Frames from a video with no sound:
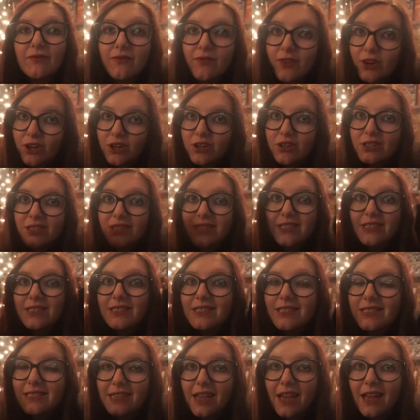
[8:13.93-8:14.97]
first
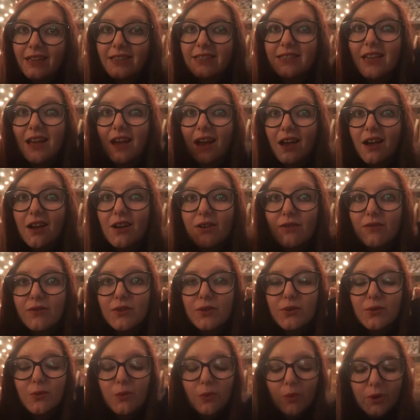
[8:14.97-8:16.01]
set of
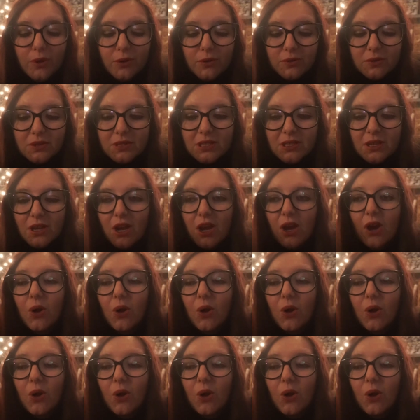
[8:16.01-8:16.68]
runes.